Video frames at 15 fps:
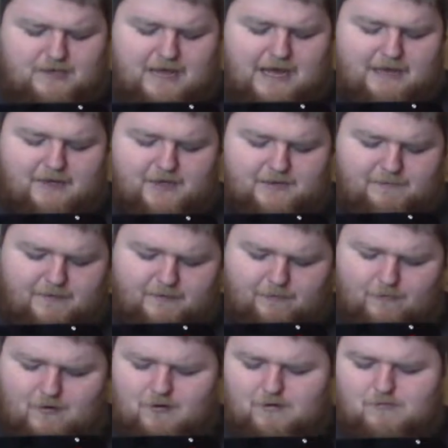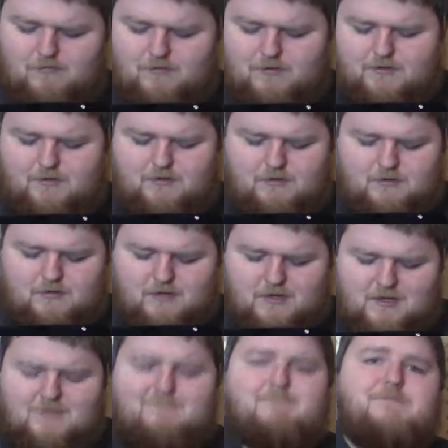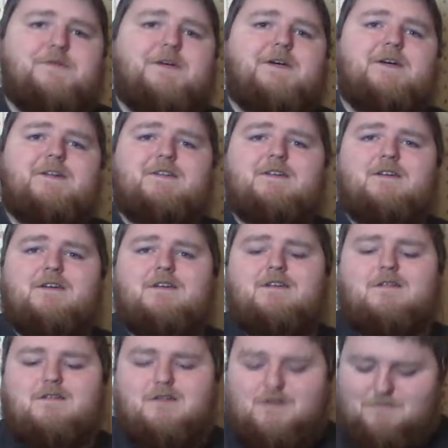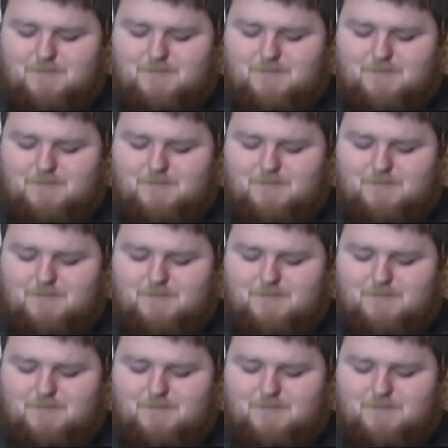I could be wrong, but